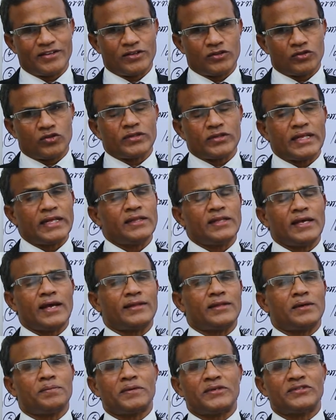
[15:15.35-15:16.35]
So then the
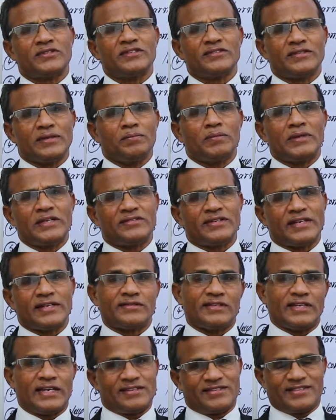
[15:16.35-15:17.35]
other person simply
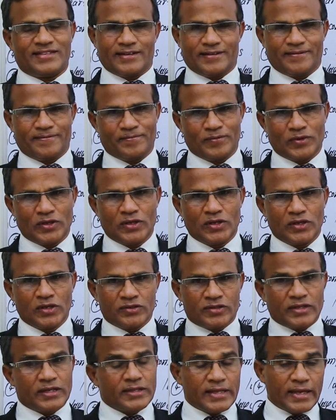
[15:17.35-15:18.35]
says yes.
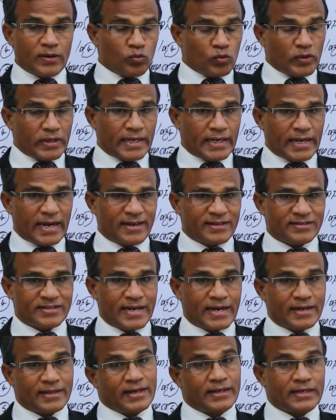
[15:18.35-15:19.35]
So then we can
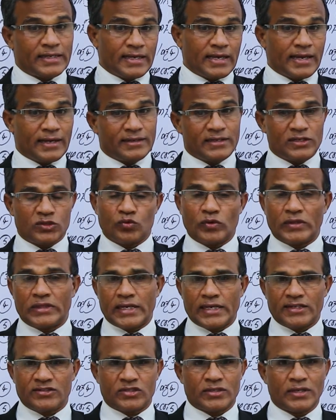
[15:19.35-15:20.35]
understand that he agrees with
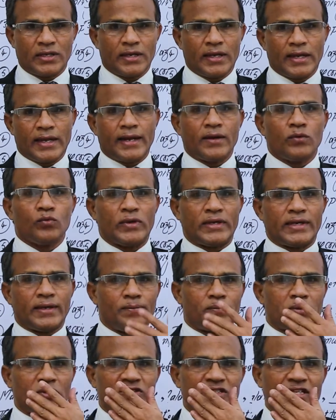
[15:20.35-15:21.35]
us, and we
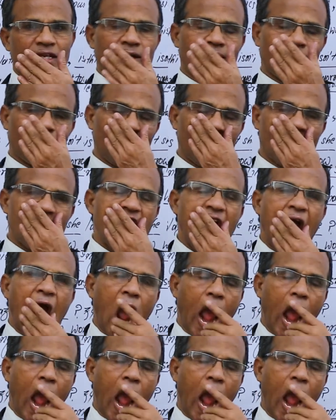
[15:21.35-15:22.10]
can proceed our